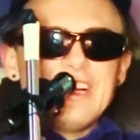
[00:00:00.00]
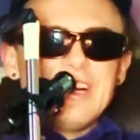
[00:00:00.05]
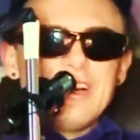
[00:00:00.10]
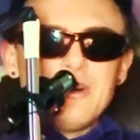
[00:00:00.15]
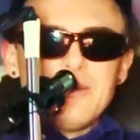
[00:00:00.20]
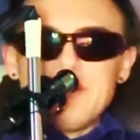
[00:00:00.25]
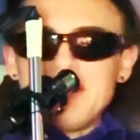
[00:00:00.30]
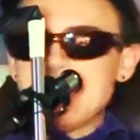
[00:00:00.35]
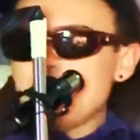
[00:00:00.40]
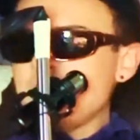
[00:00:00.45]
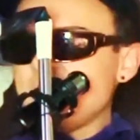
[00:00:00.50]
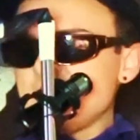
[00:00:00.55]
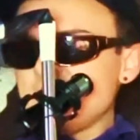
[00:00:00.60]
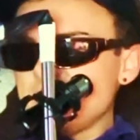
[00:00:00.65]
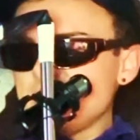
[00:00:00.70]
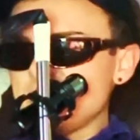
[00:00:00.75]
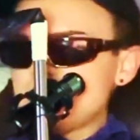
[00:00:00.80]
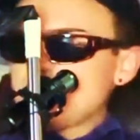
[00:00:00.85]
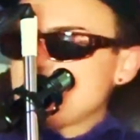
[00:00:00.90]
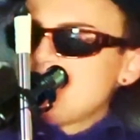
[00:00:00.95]
Oh my
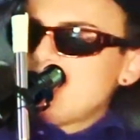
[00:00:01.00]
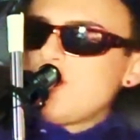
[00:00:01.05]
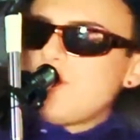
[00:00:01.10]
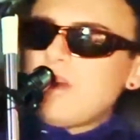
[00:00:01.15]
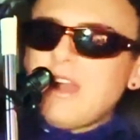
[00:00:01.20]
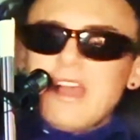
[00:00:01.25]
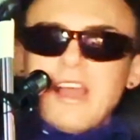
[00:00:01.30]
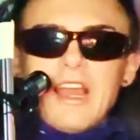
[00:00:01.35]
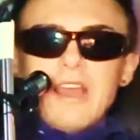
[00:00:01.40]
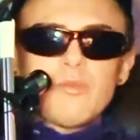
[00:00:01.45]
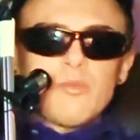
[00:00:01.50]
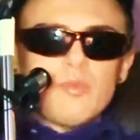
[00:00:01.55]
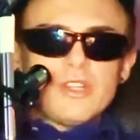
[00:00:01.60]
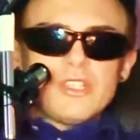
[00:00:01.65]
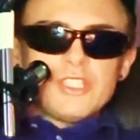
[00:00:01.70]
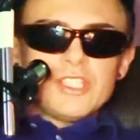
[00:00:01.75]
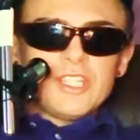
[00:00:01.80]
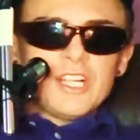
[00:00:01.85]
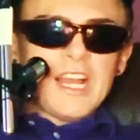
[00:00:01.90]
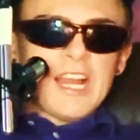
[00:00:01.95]
gosh. I
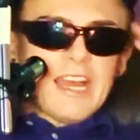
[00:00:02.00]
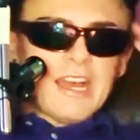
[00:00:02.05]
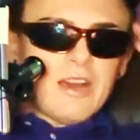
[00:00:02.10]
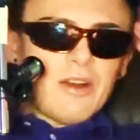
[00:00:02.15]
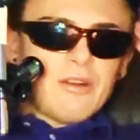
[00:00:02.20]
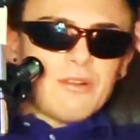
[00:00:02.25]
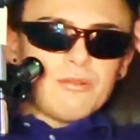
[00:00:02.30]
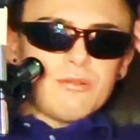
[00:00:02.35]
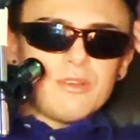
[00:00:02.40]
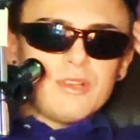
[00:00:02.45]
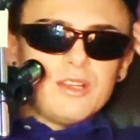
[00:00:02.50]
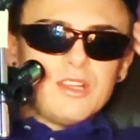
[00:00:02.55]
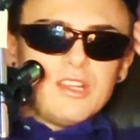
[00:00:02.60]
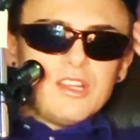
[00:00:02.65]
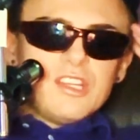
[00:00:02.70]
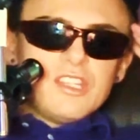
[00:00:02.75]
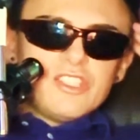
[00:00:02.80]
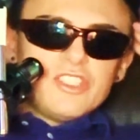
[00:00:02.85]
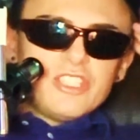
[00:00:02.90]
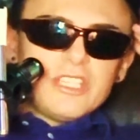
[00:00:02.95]
wonder how
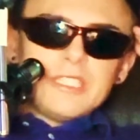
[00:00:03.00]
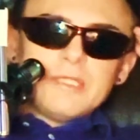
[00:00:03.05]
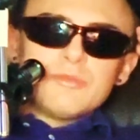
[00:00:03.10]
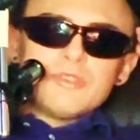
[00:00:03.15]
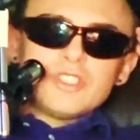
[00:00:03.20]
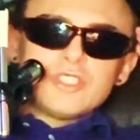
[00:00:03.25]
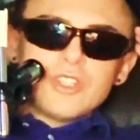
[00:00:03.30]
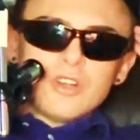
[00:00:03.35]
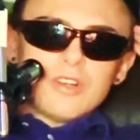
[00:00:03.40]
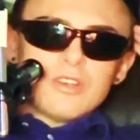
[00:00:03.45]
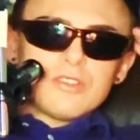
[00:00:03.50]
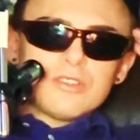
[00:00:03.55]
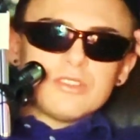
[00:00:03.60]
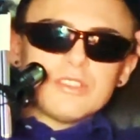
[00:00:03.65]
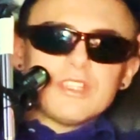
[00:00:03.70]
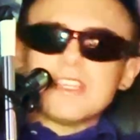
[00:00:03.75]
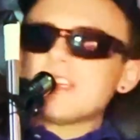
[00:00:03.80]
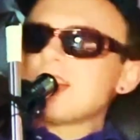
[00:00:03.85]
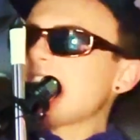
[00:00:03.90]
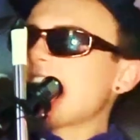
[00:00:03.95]
James Charles,
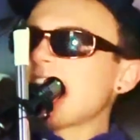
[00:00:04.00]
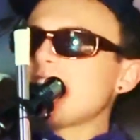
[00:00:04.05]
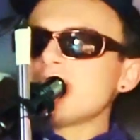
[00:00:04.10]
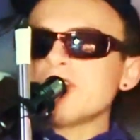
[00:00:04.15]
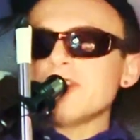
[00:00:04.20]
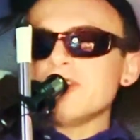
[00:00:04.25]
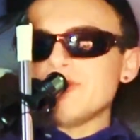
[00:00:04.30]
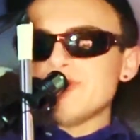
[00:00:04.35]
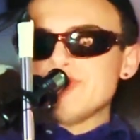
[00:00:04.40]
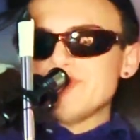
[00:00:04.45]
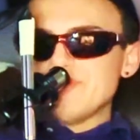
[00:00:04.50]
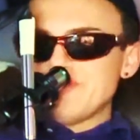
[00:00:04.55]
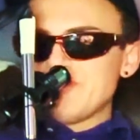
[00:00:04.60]
like, I don't know.